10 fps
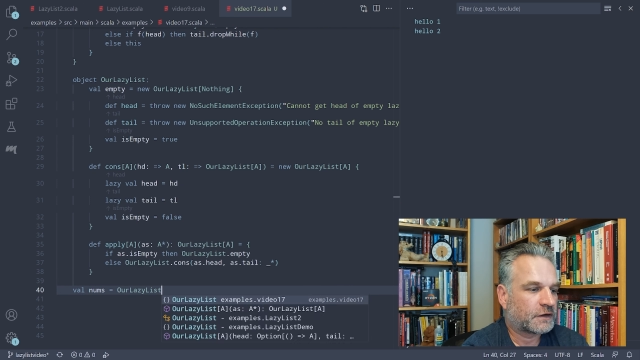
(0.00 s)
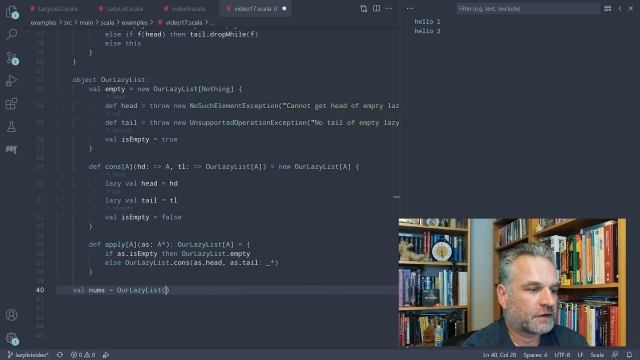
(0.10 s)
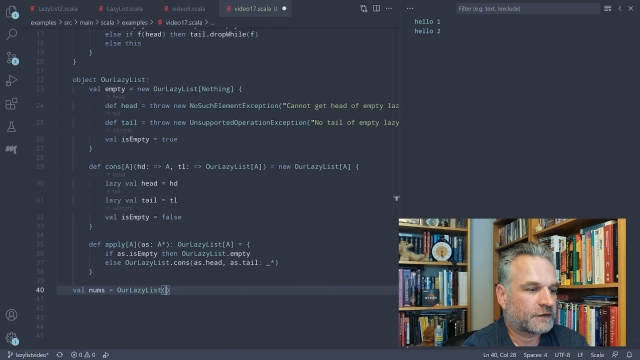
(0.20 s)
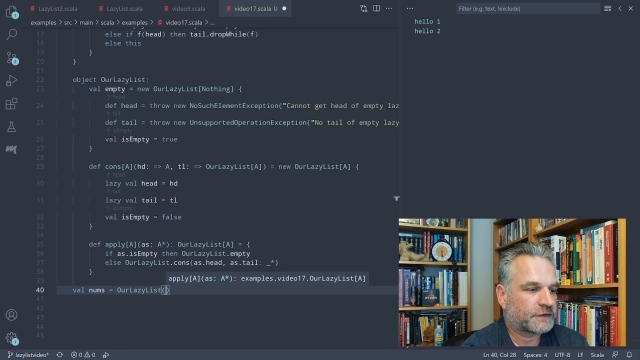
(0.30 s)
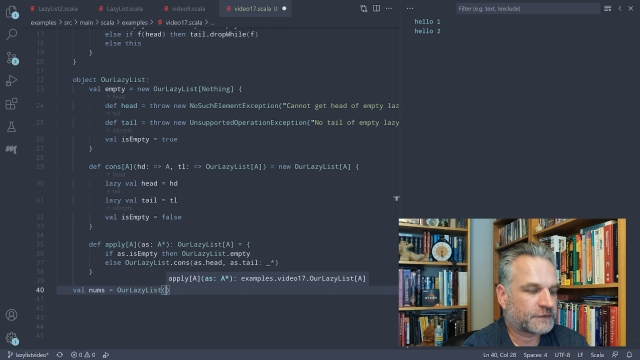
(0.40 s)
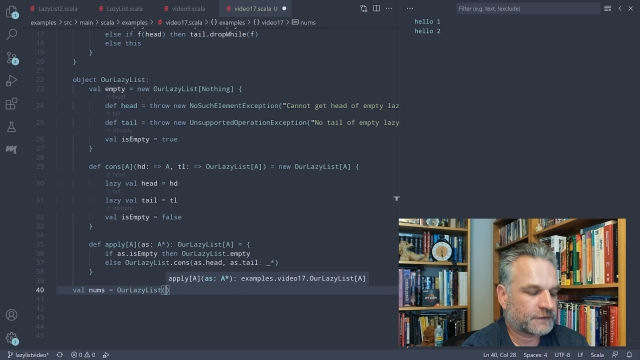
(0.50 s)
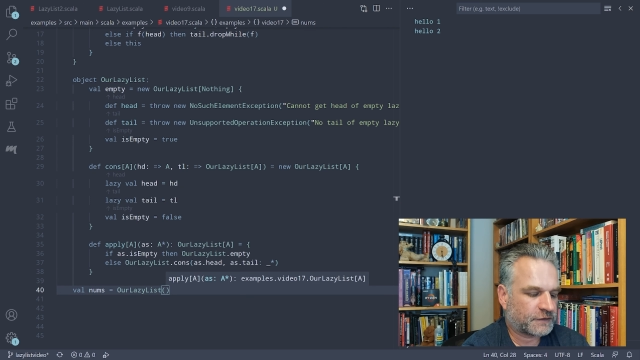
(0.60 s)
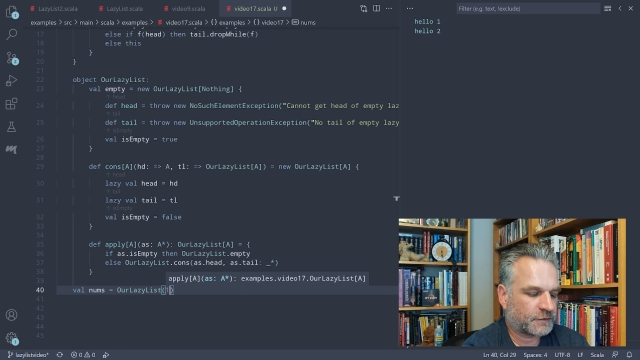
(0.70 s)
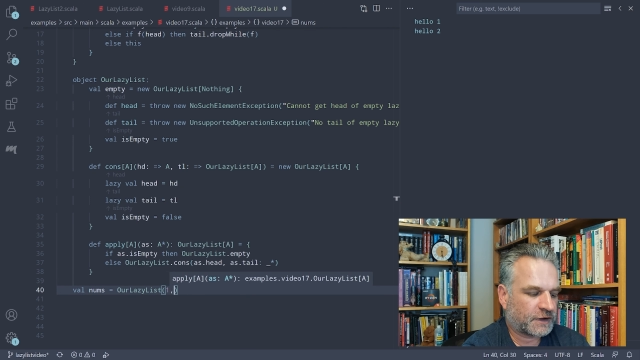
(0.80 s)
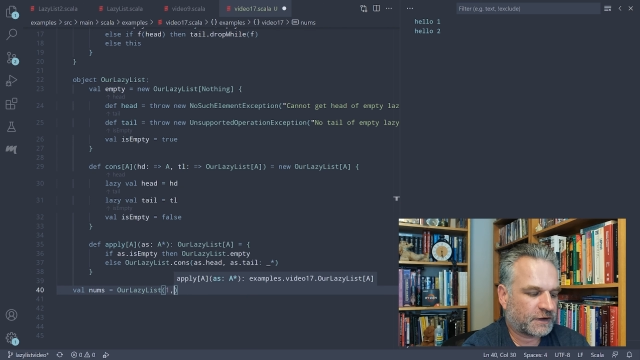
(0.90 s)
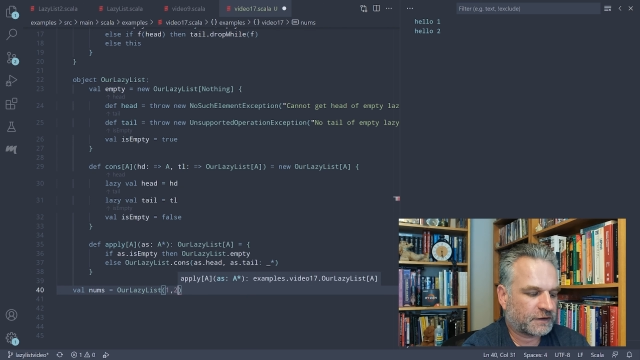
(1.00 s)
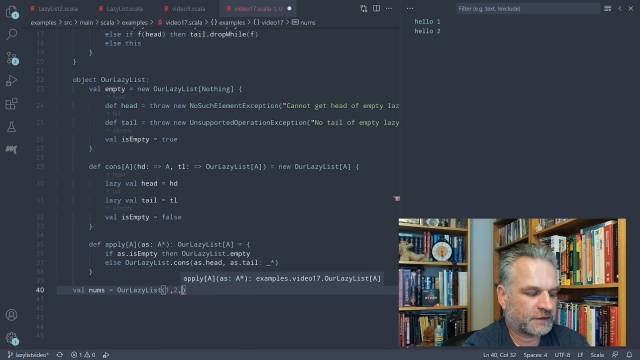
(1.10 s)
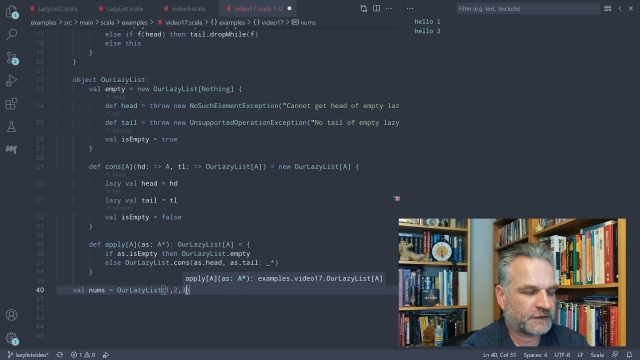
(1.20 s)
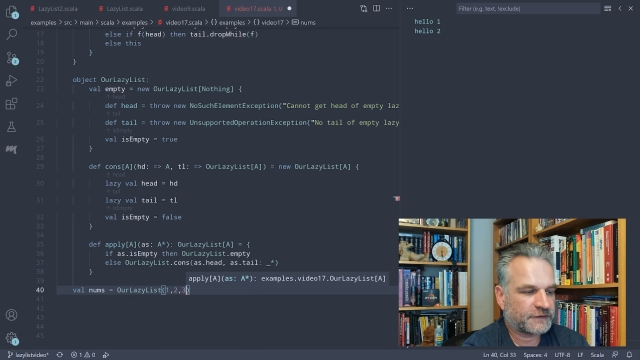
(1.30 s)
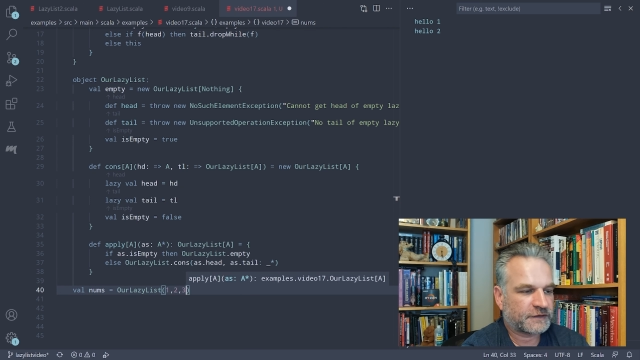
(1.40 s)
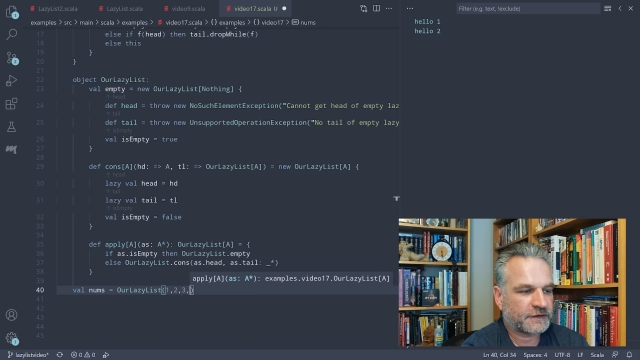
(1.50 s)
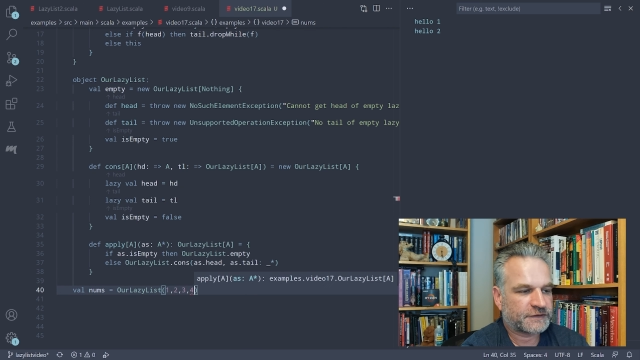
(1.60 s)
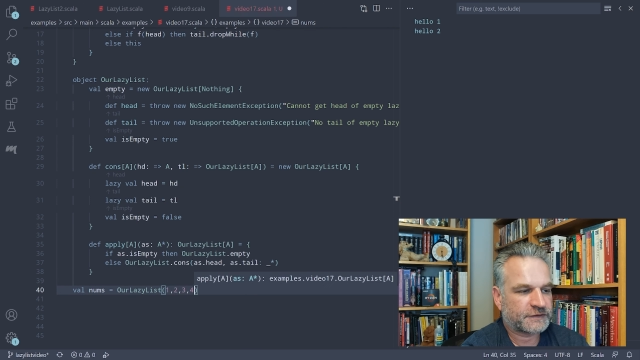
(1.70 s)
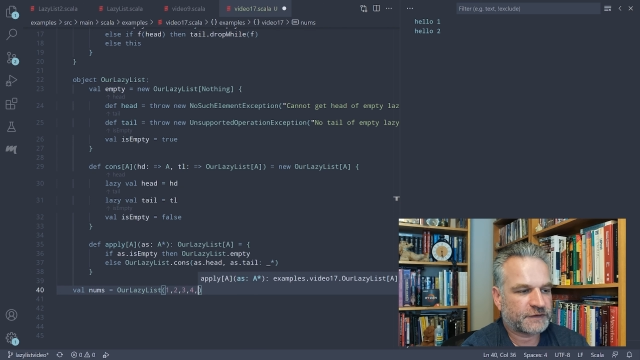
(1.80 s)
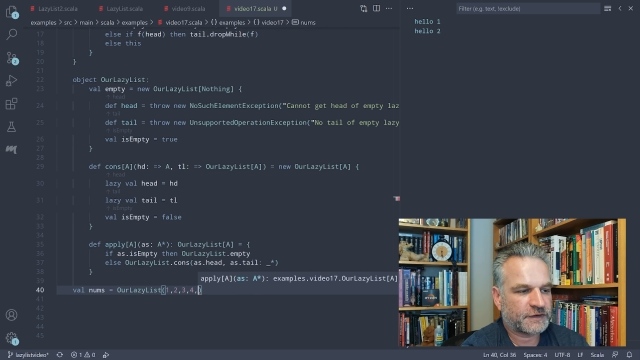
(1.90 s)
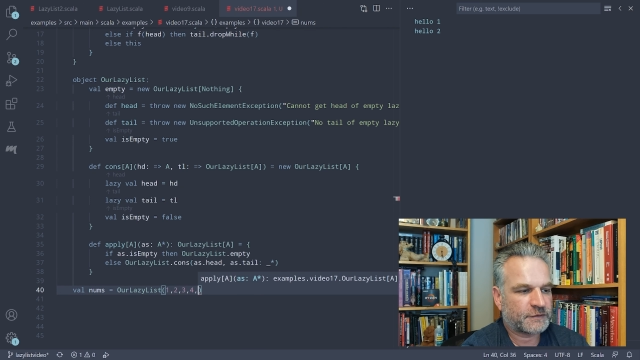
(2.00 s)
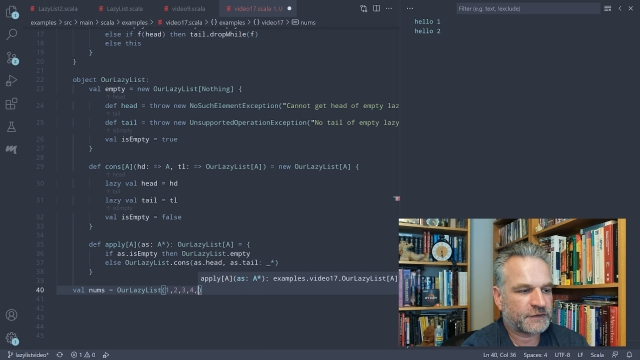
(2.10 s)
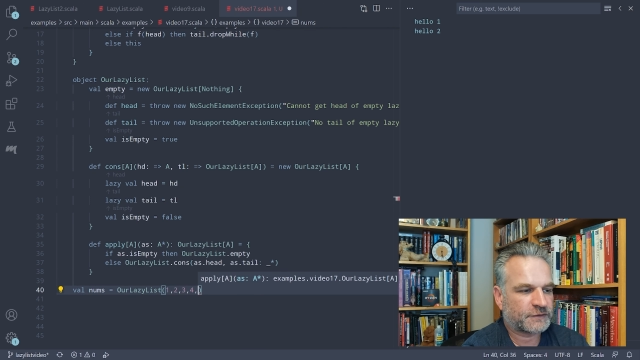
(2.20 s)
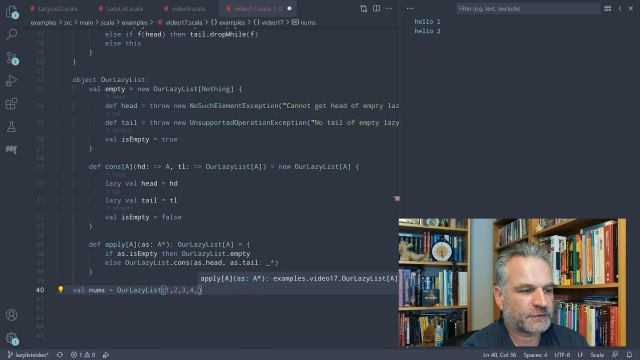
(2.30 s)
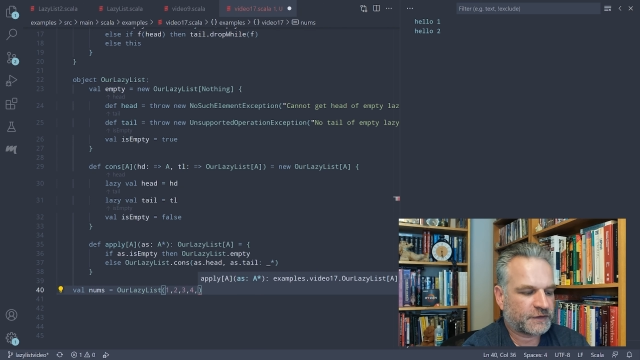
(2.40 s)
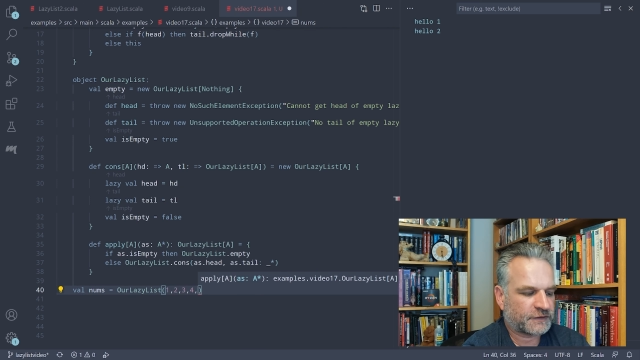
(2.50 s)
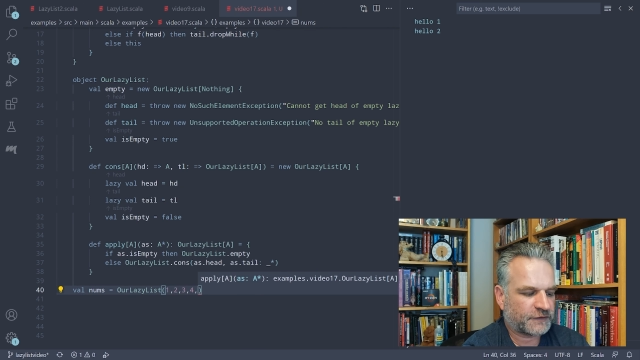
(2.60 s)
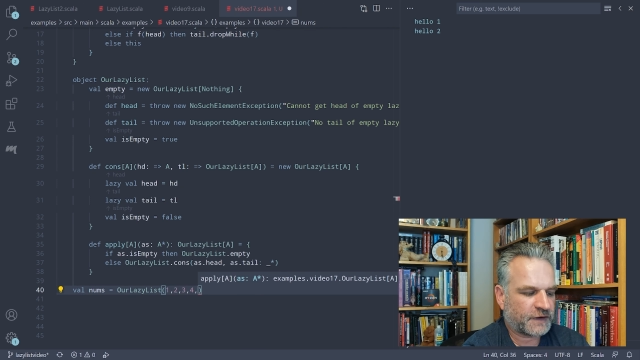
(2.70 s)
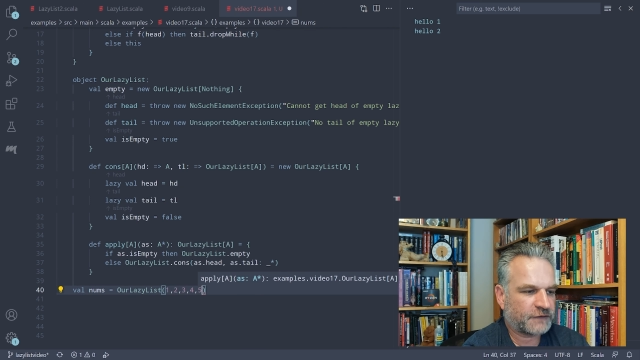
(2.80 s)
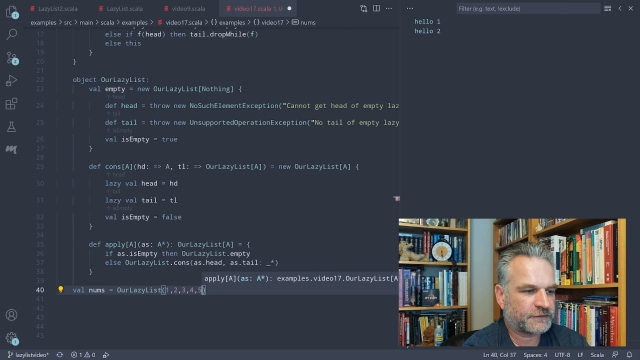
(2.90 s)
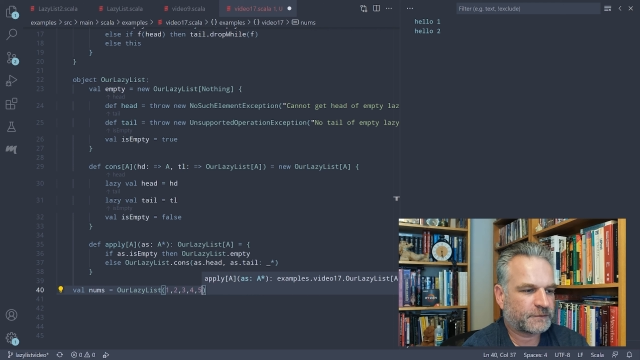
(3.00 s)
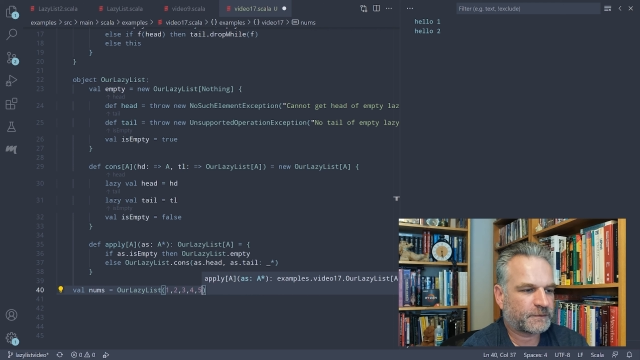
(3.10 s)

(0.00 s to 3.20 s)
this is going to be a lazy list of numbers from 1 to 5.